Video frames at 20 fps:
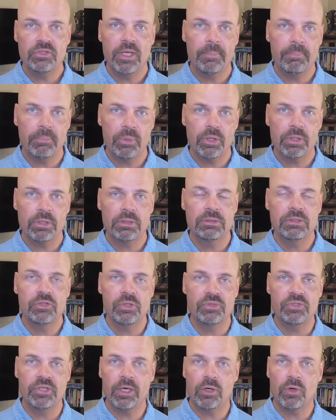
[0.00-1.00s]
that burden
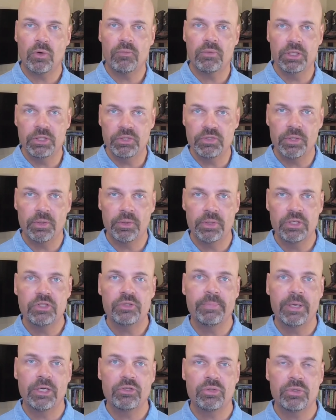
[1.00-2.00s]
to take over the utilities
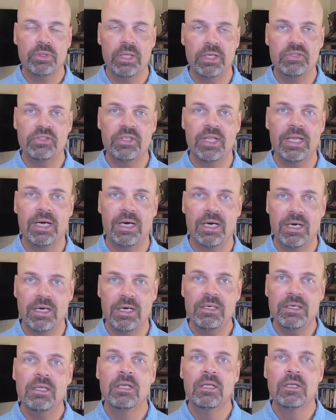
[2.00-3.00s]
to make sure they stay
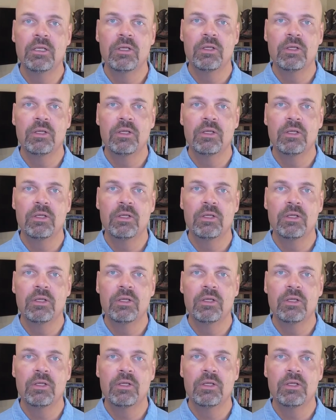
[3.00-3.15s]
on